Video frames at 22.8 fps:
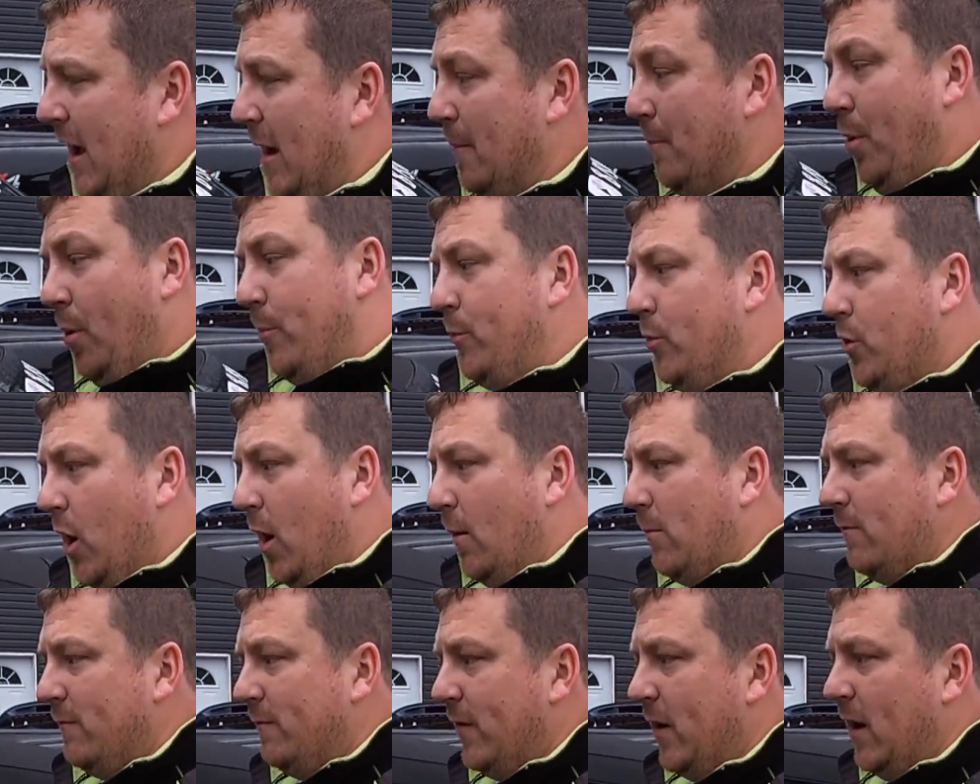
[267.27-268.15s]
Purple
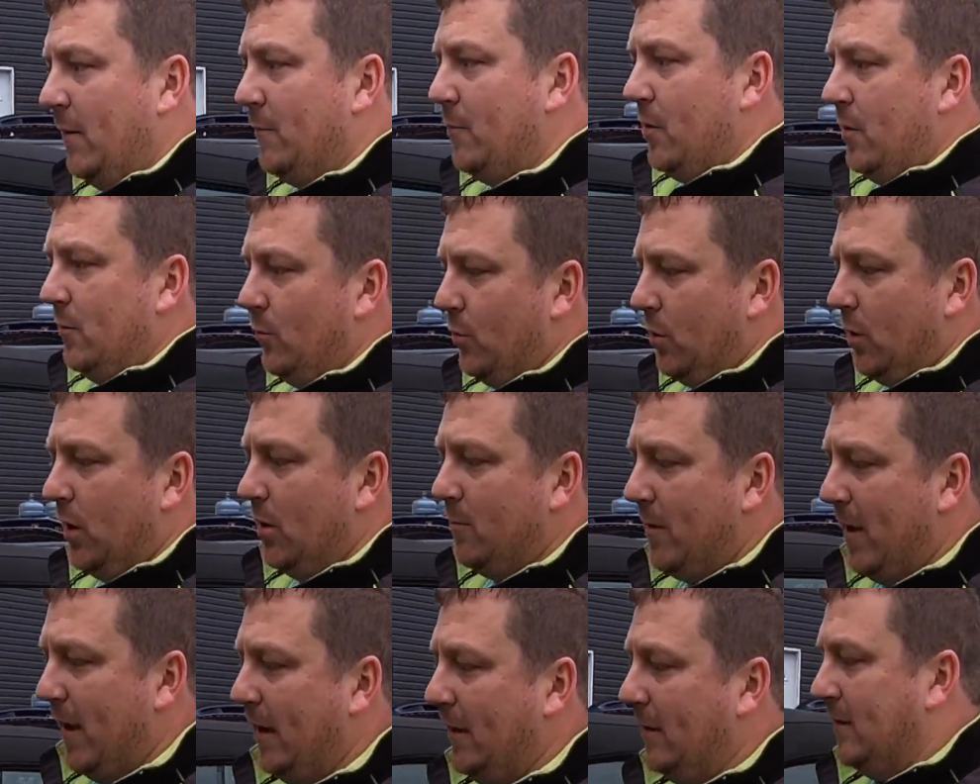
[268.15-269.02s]
carbon fiber, and we're going to
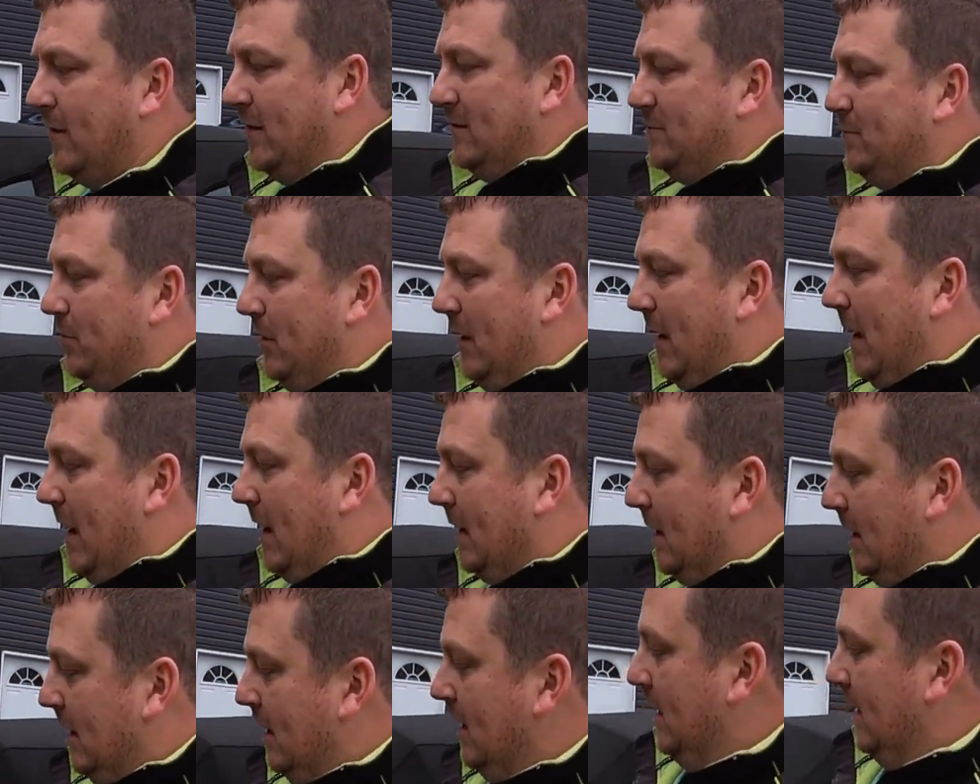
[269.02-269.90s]
paint this
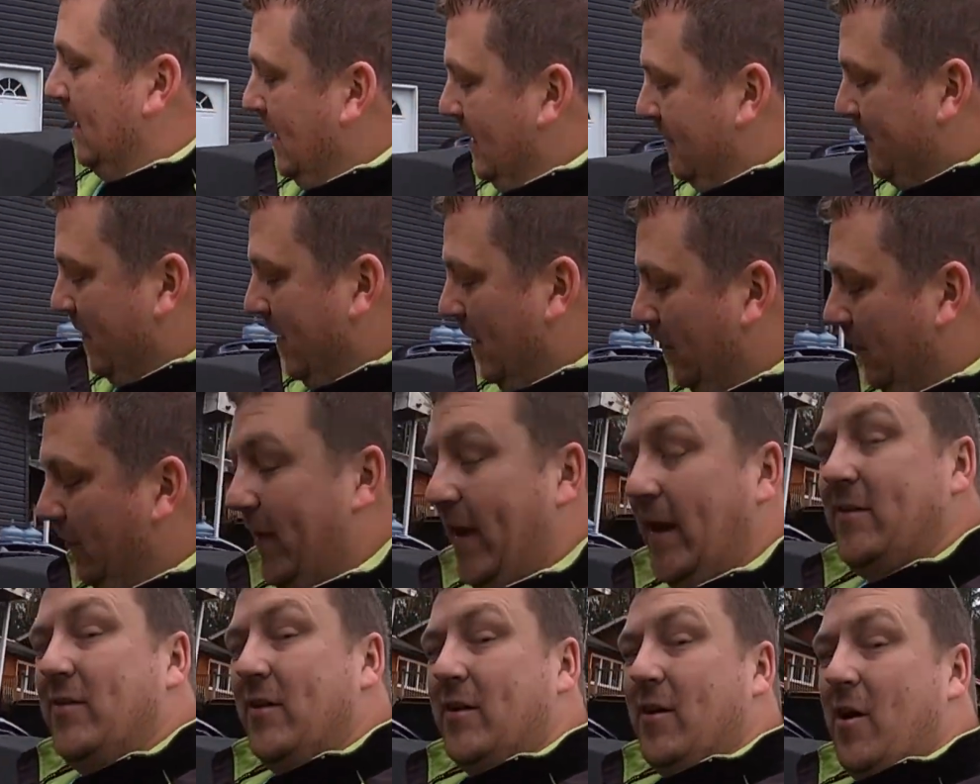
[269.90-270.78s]
black. If I don't
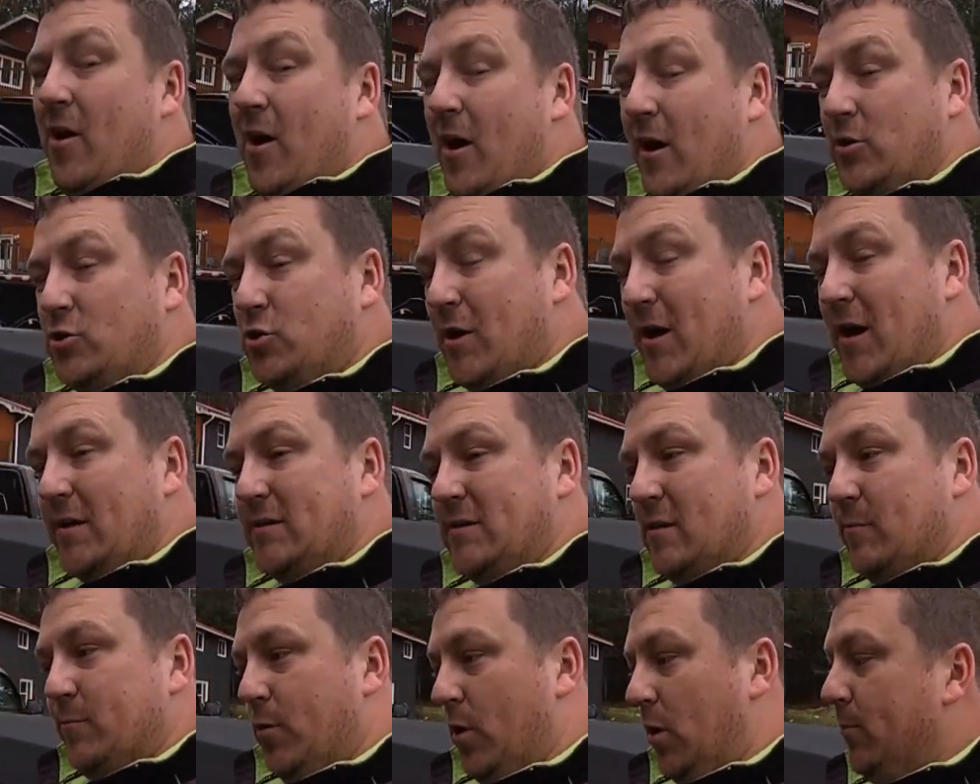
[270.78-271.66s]
like the contrast of
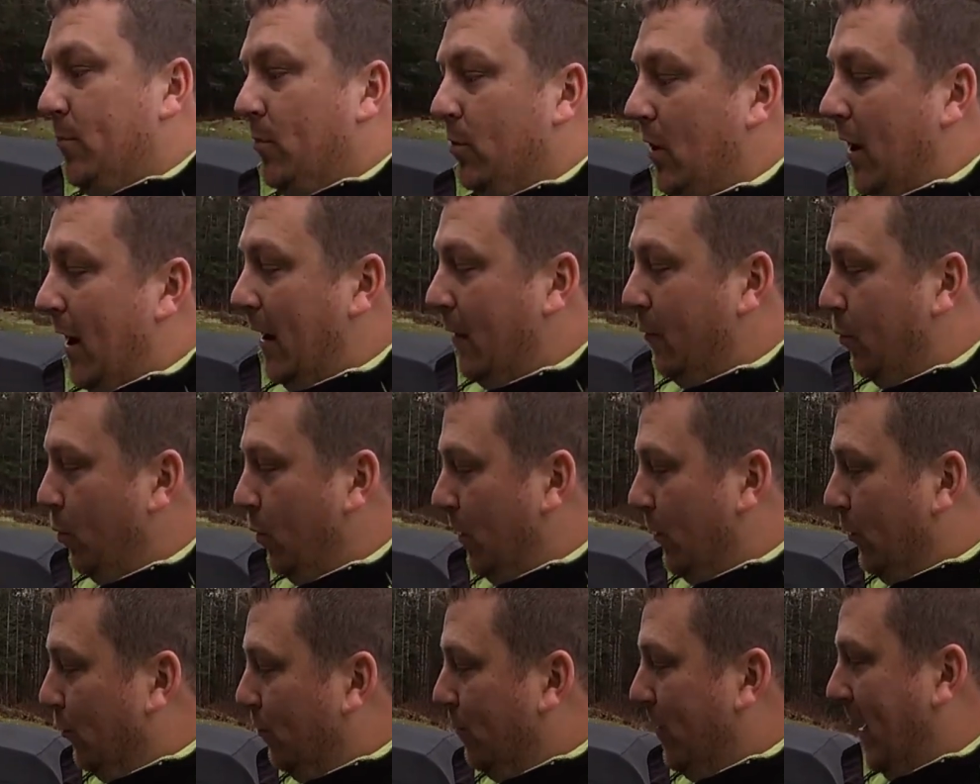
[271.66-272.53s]
the purple, I
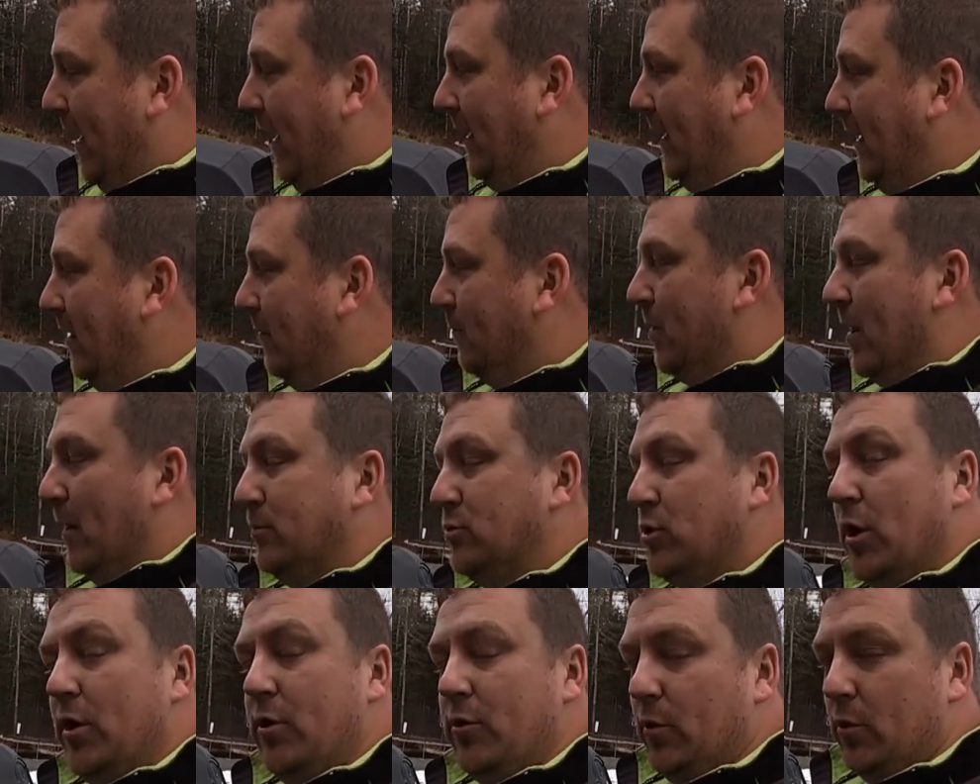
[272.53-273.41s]
will paint it, but I'm
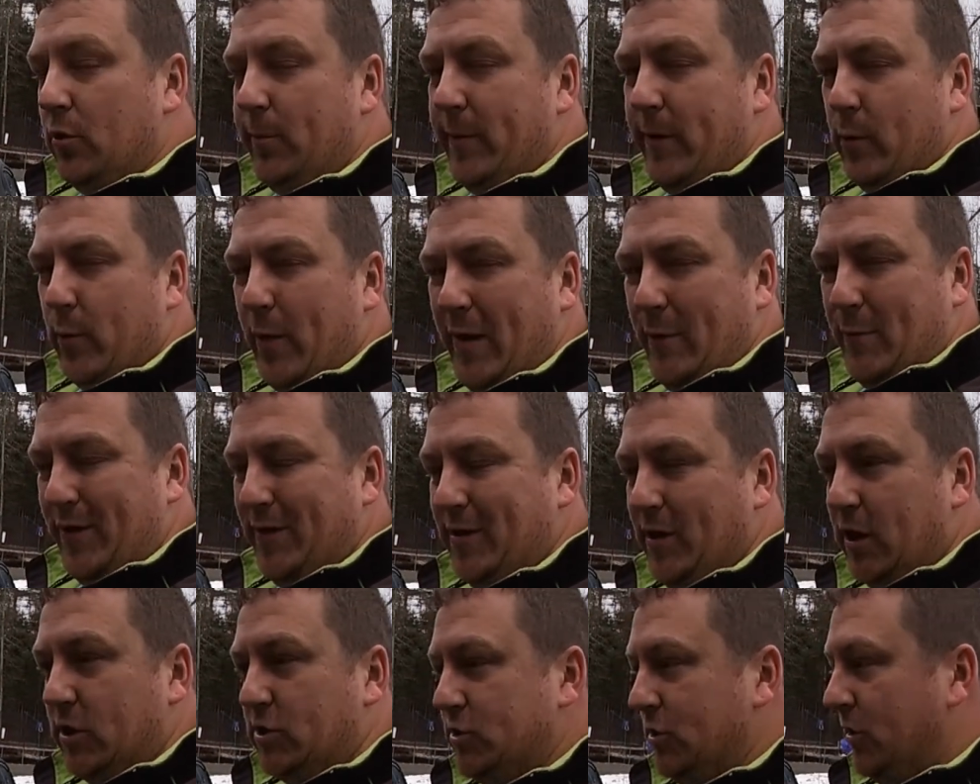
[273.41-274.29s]
trying to do a little bit of weight
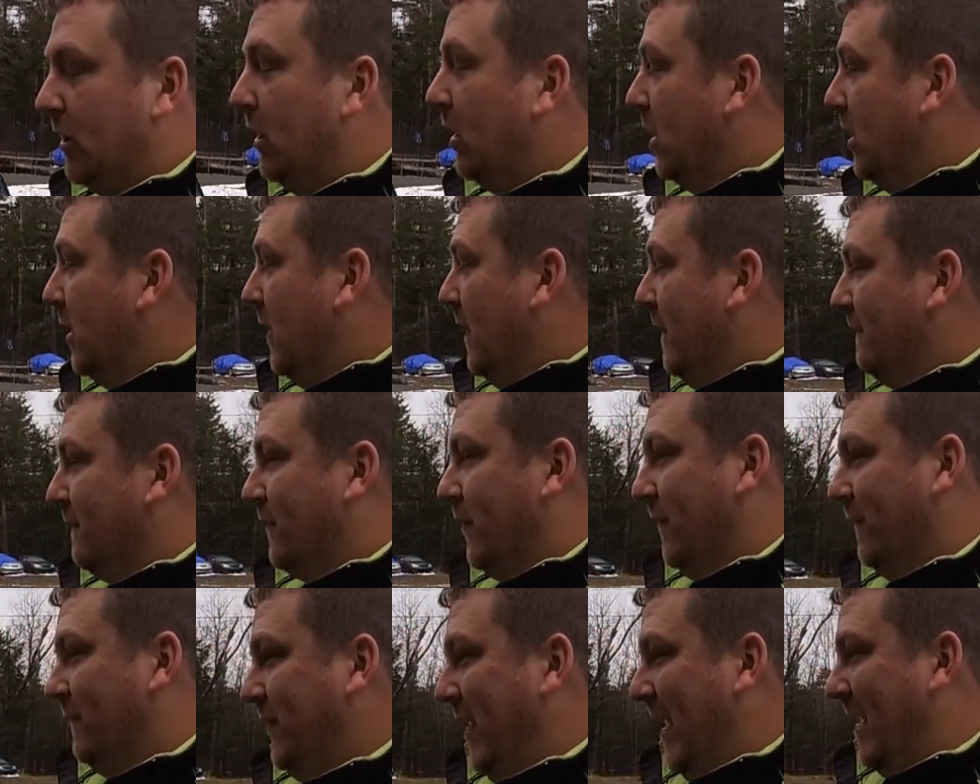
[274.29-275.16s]
reduction. For
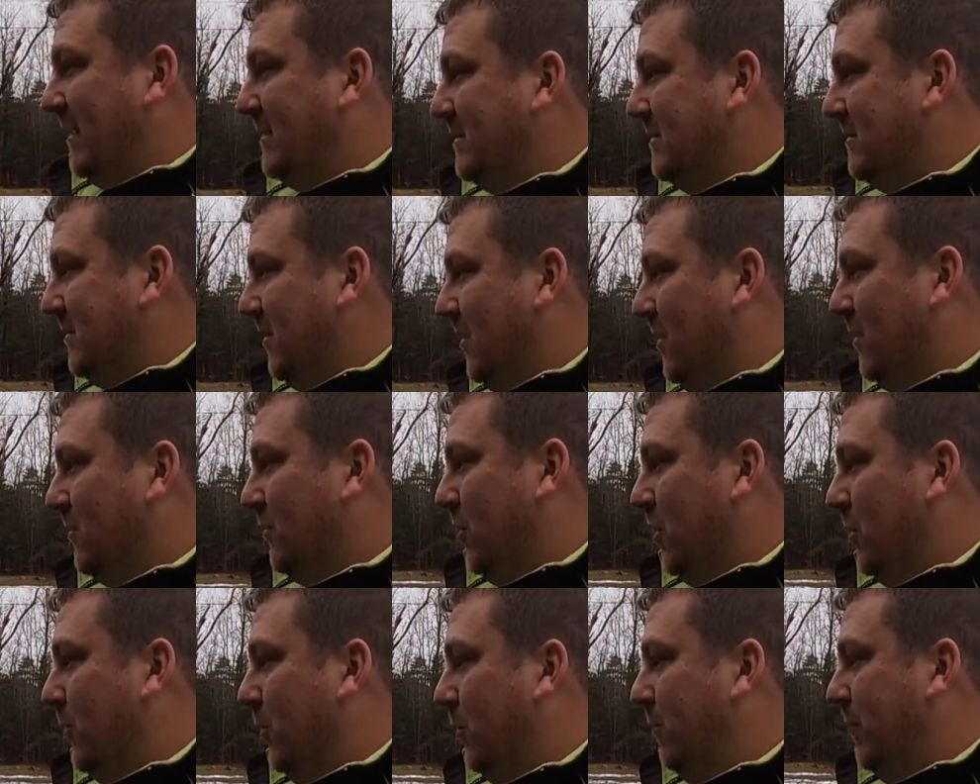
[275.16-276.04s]
the fastest stock
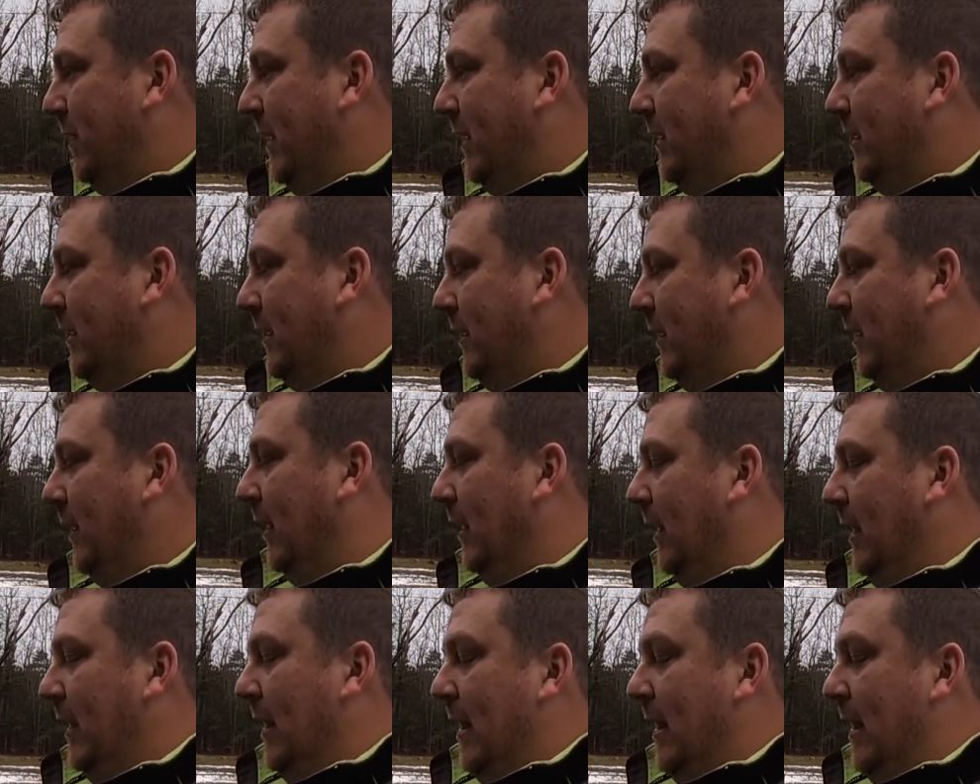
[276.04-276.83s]
turbo PT,